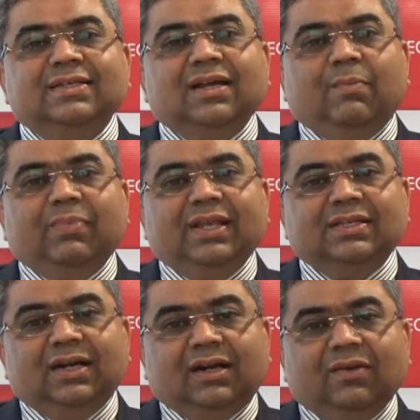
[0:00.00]
these
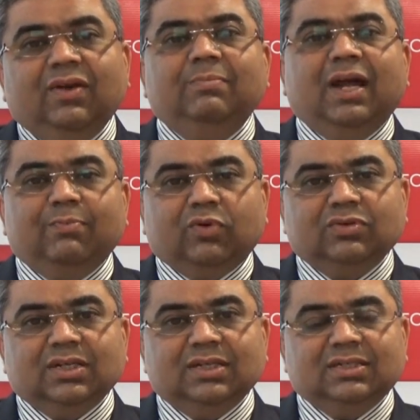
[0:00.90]
companies are driven by
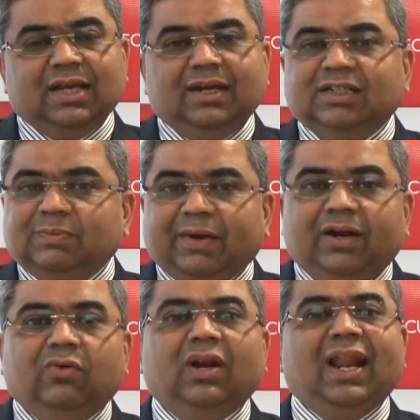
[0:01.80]
process and it's
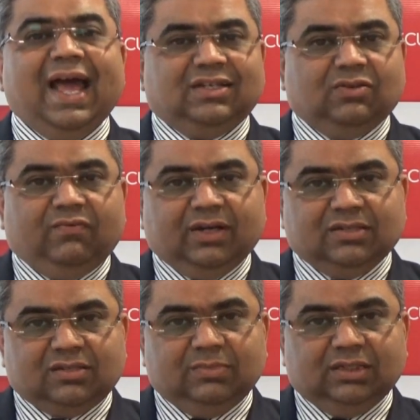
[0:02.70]
spread over lakhs of
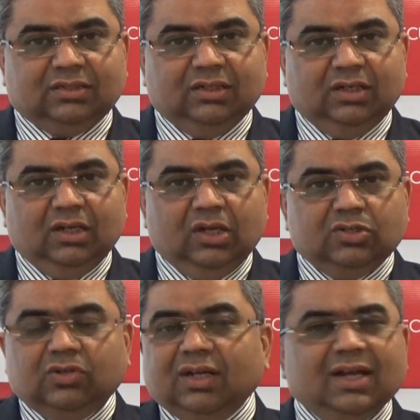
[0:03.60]
customers.
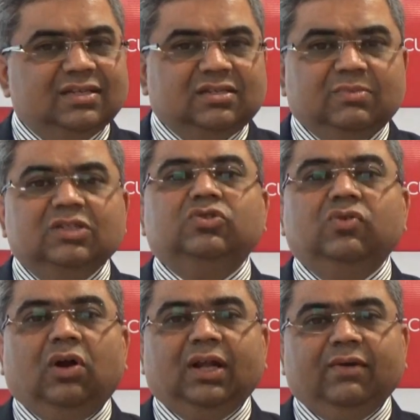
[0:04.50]
So the customers do
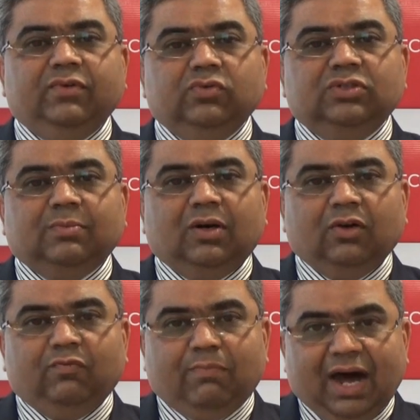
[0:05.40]
not have huge
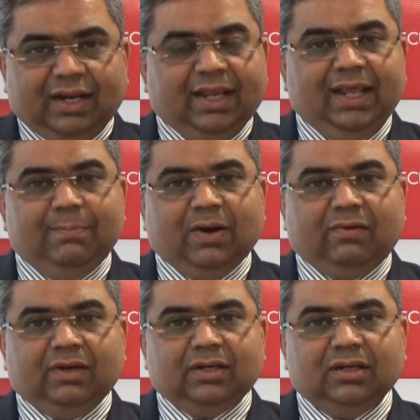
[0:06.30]
amount of bargaining
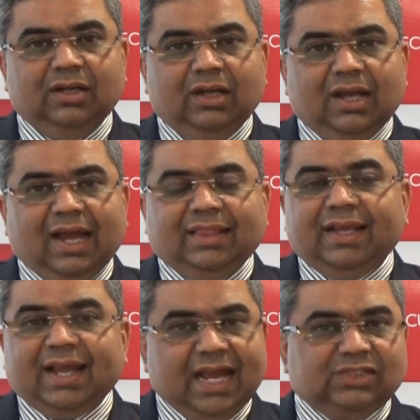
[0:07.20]
power, and
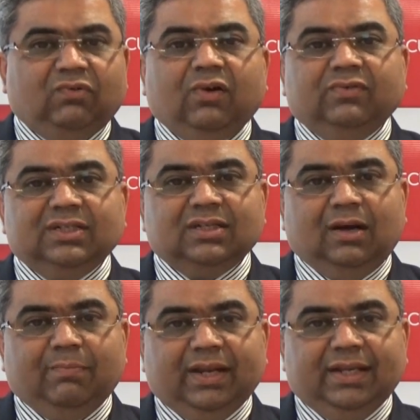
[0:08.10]
the cash flow of these
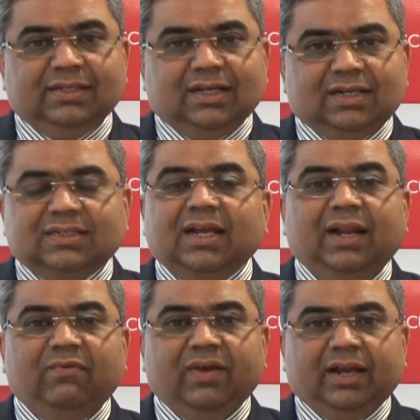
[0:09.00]
companies are
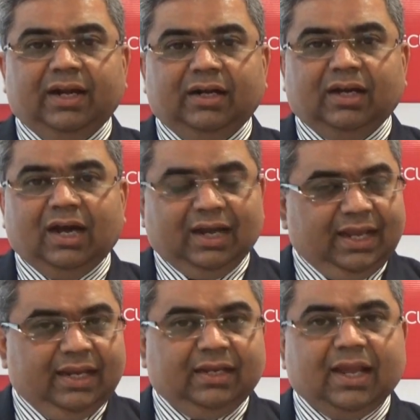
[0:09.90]
significant.
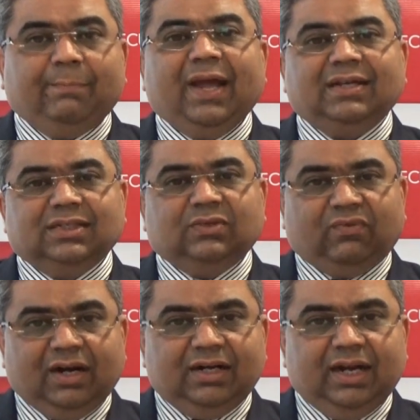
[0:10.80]
Again, capex is
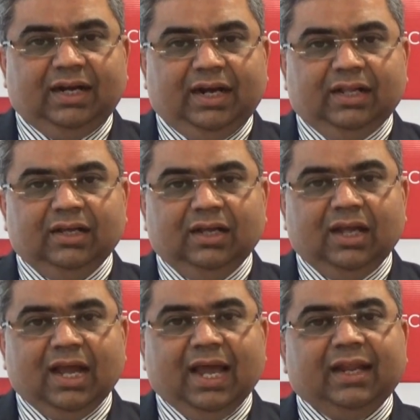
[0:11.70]
front-ended,
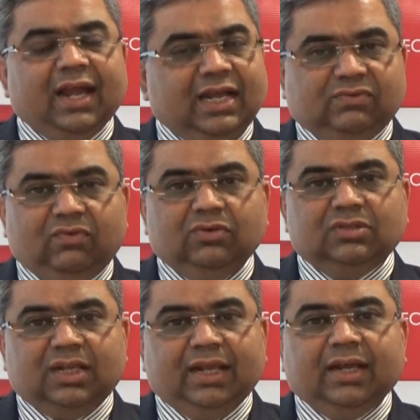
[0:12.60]
and cash
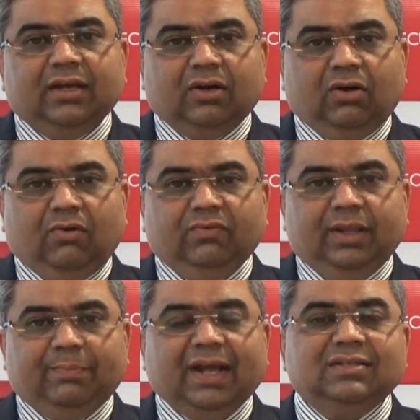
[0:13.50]
flows take care of
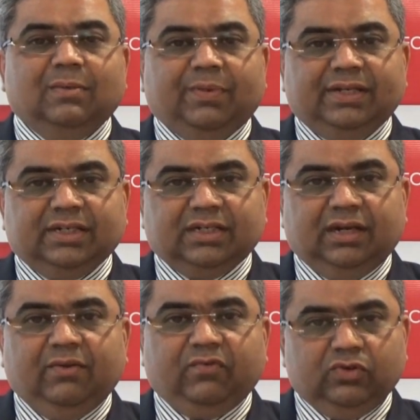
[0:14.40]
the price
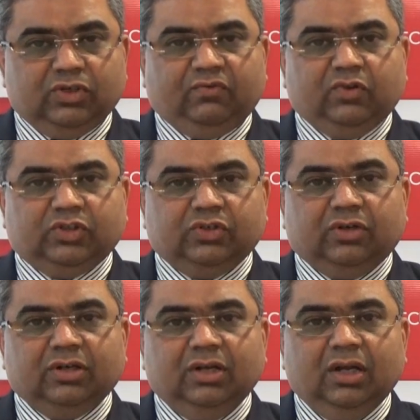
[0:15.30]
appreciation in future for
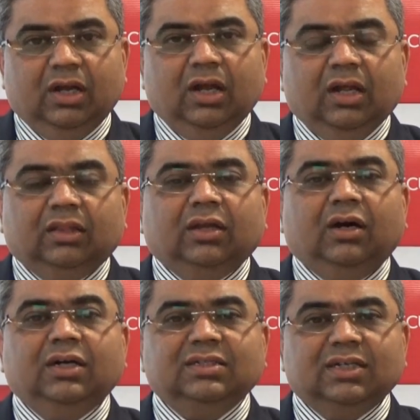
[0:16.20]
sure.
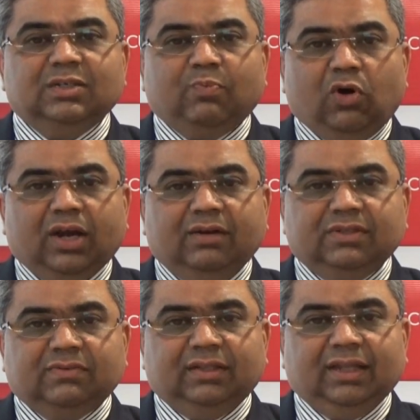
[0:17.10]
Third such pocket
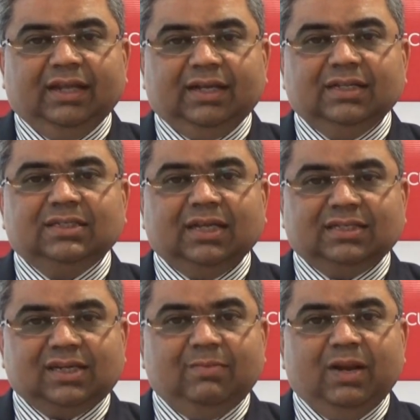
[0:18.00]
which we think is
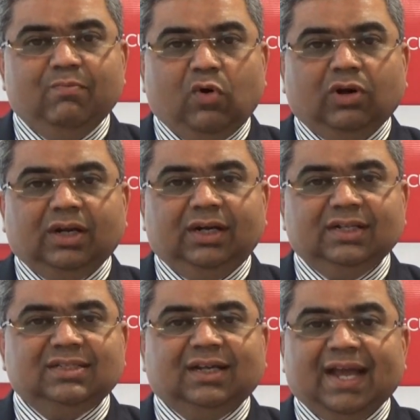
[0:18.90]
extremely important
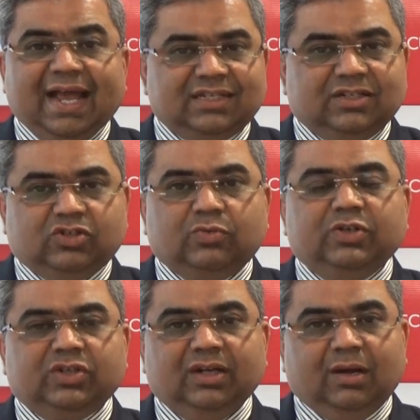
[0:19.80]
is the gas
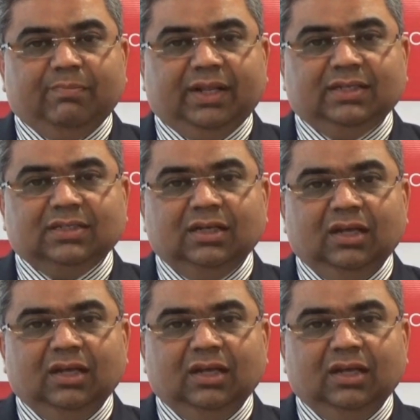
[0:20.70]
distribution companies.